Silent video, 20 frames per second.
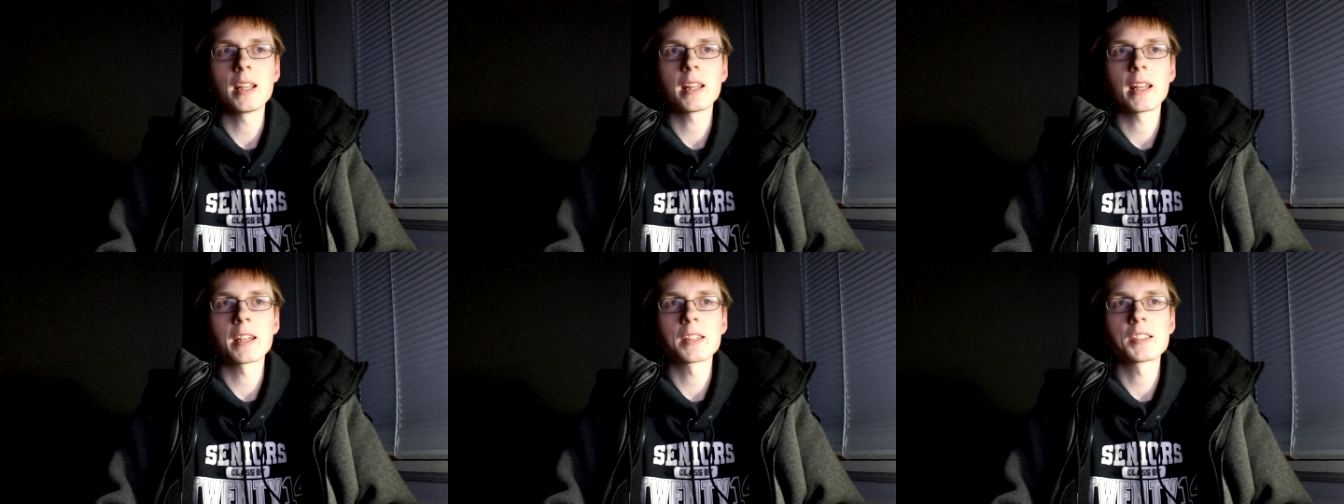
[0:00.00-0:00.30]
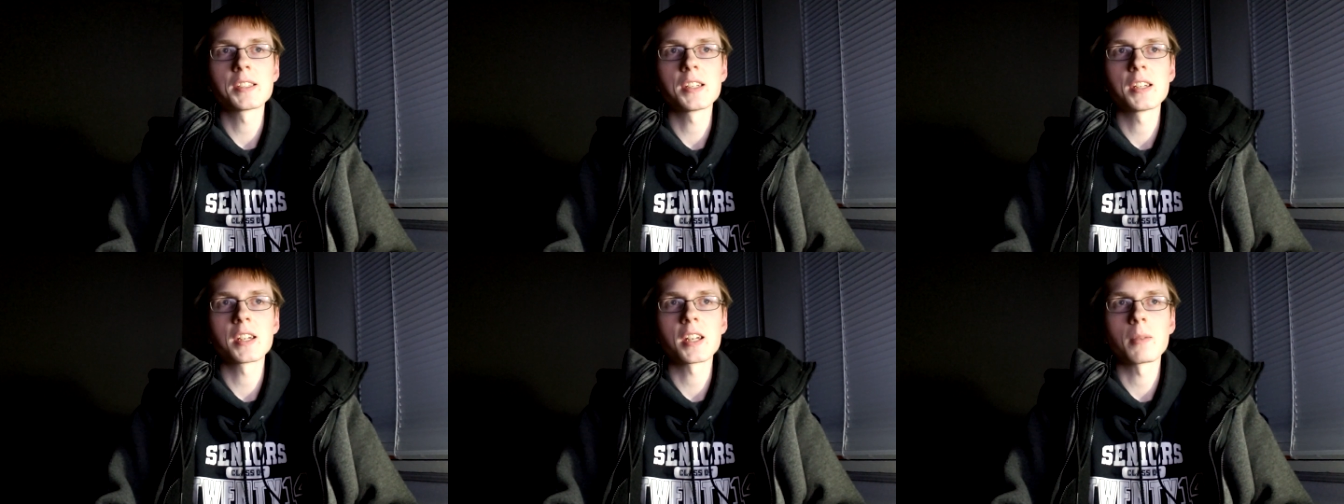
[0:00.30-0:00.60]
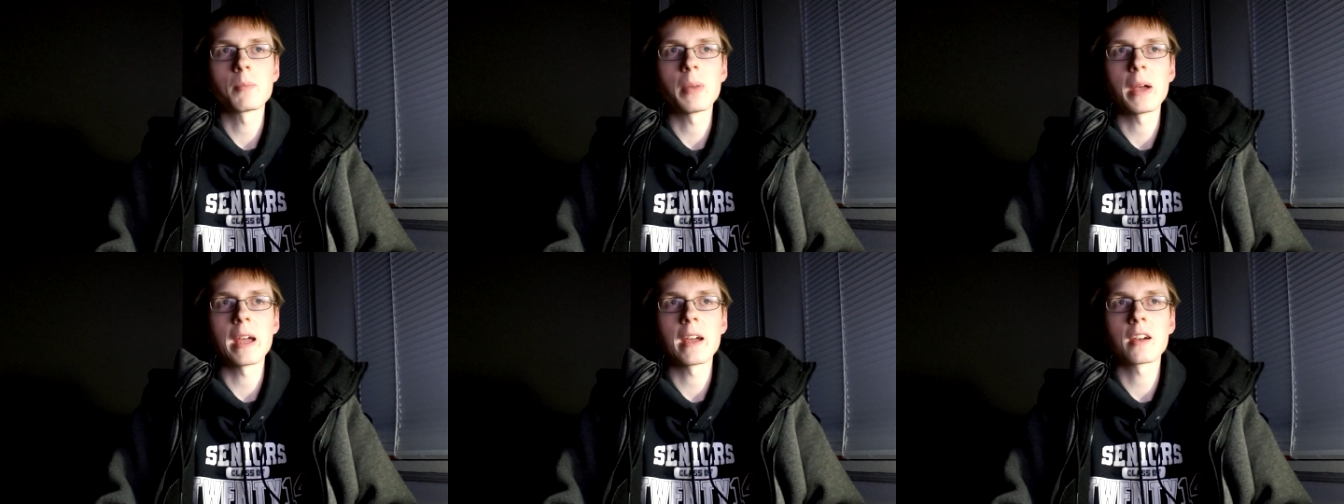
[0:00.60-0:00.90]
like to
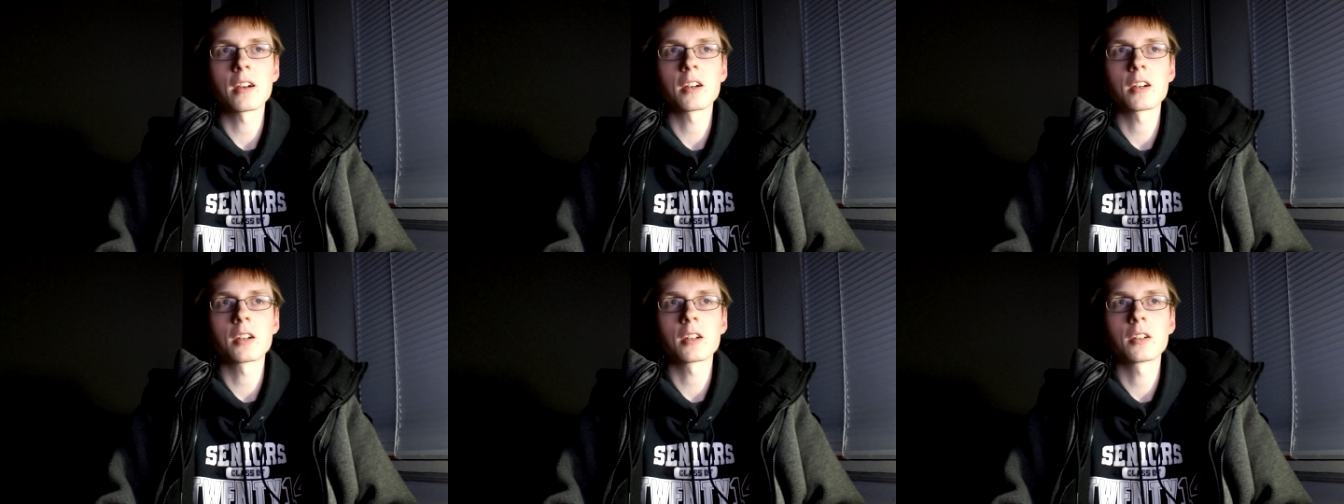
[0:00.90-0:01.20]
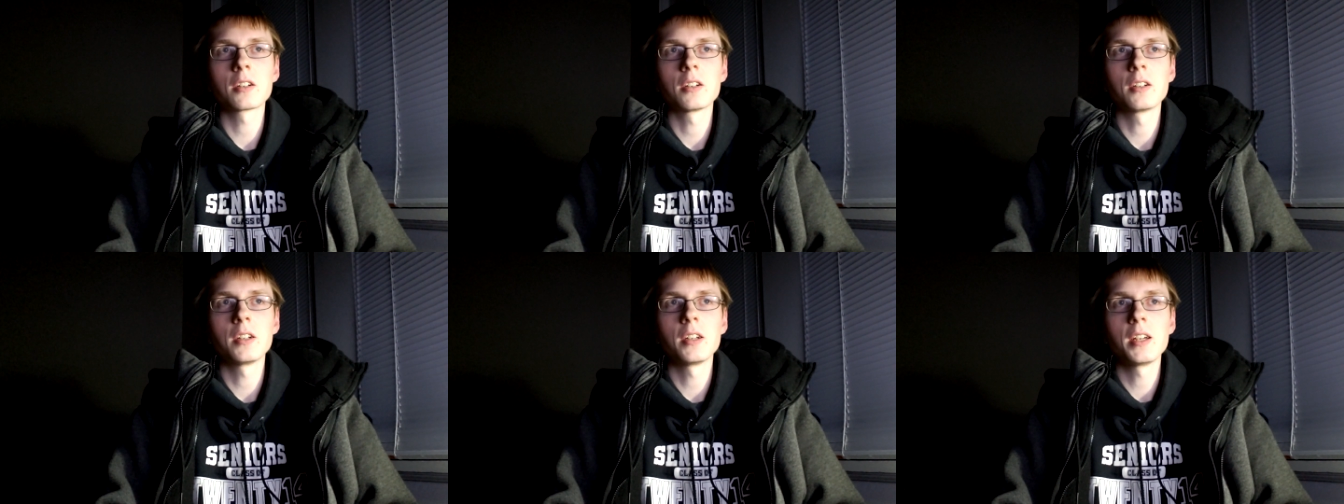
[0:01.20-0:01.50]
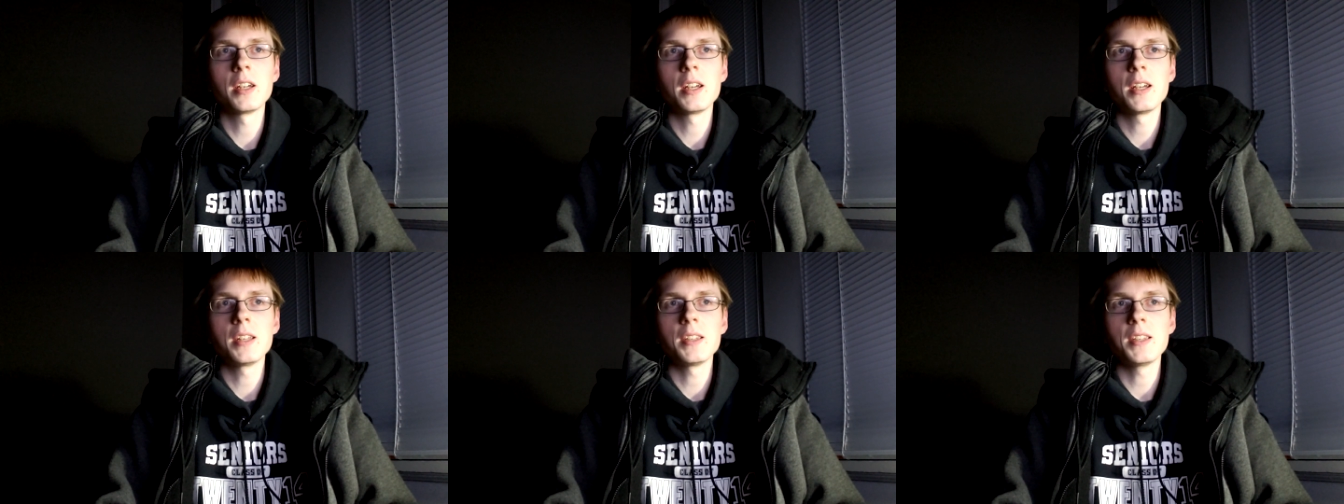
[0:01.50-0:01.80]
compare
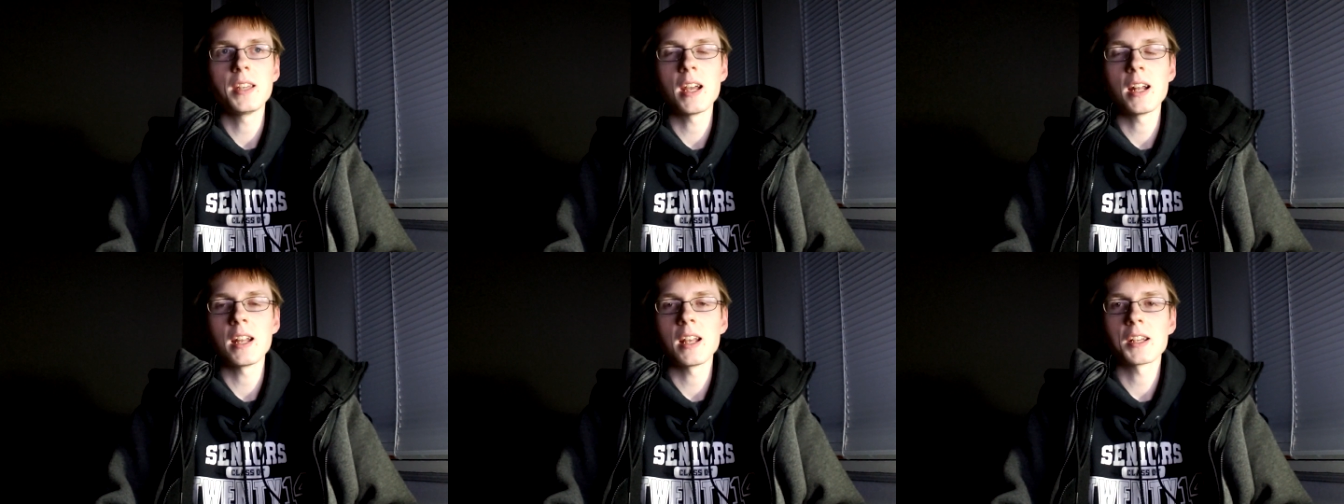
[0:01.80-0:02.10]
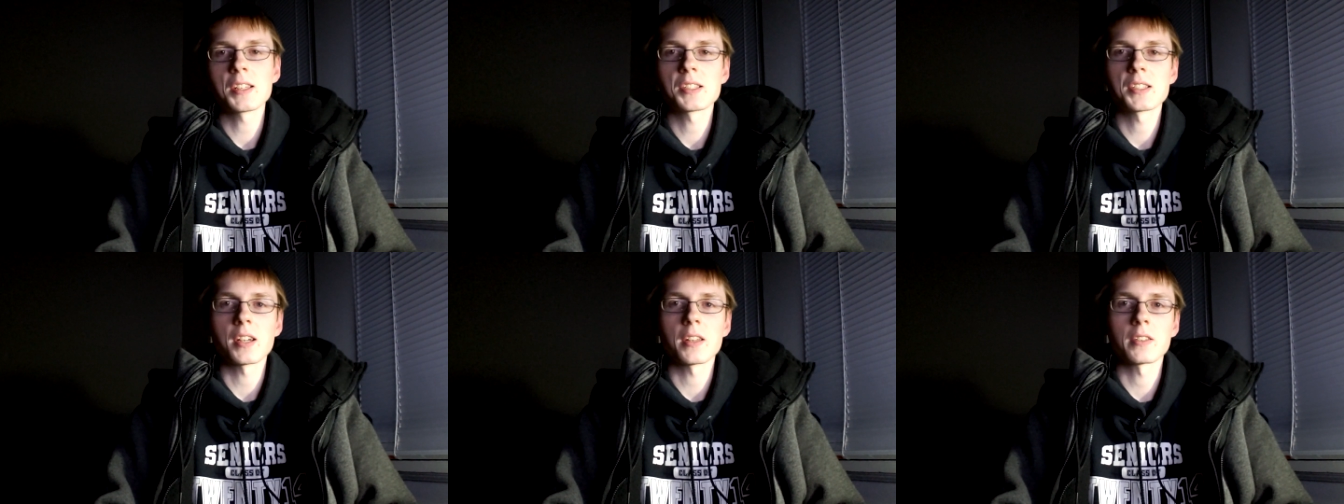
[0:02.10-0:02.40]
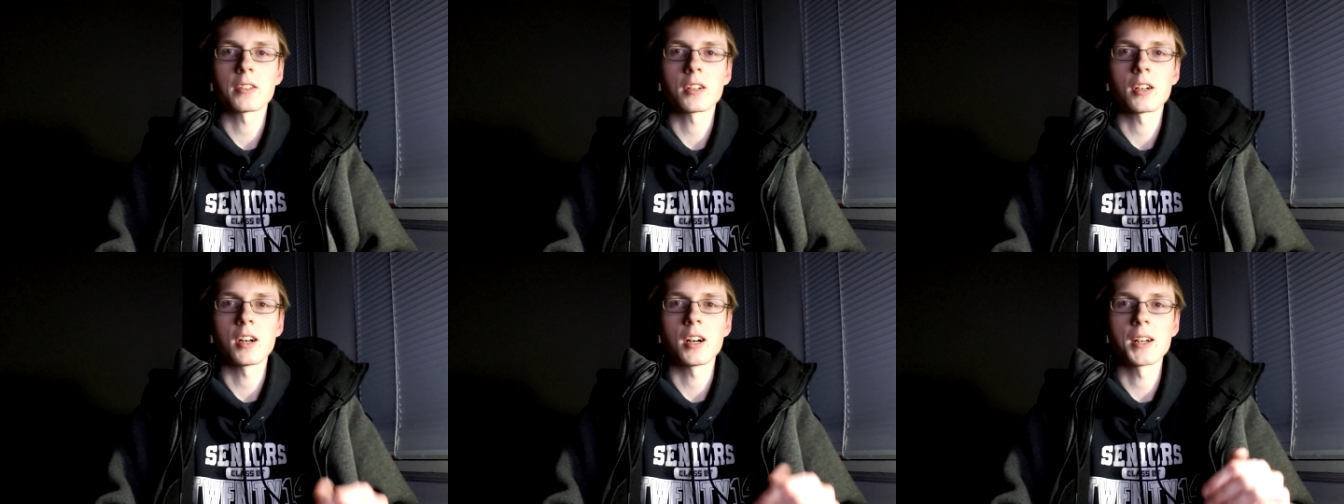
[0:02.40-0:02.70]
the NES to
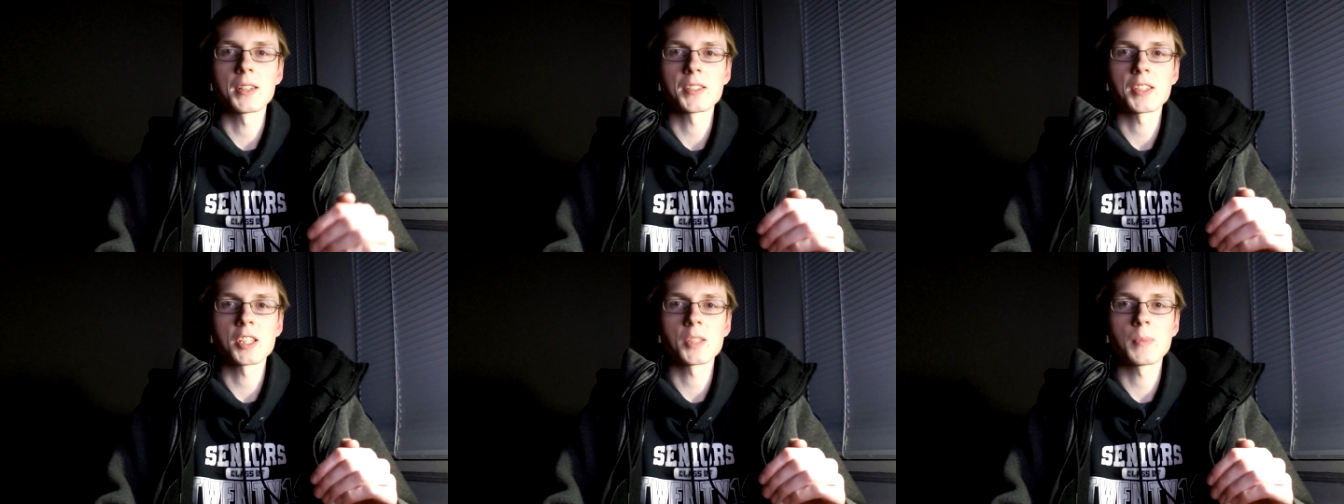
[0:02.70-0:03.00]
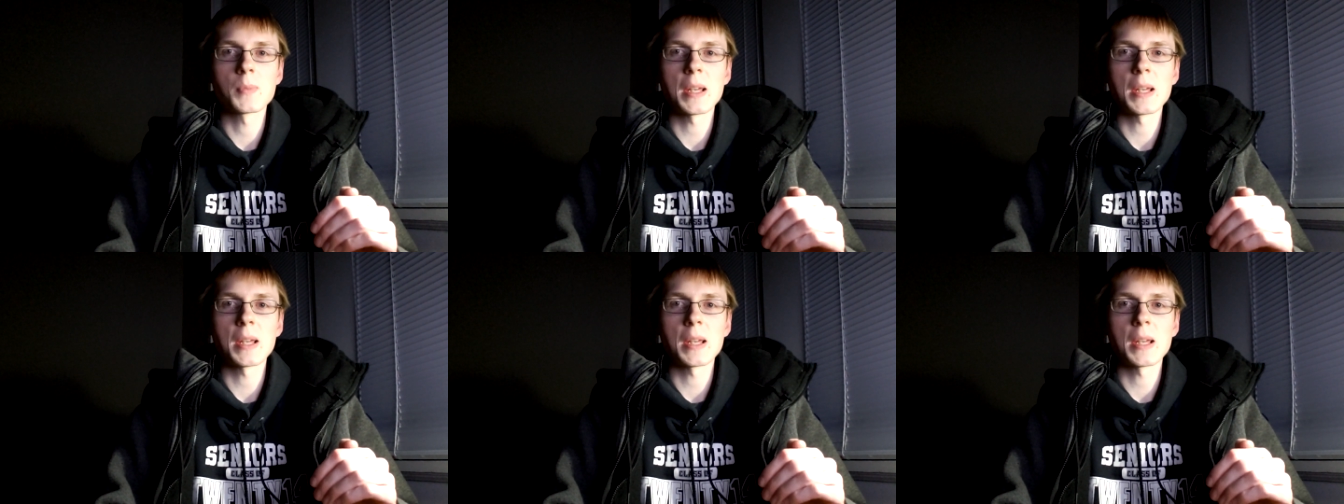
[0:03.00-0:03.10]
other consoles,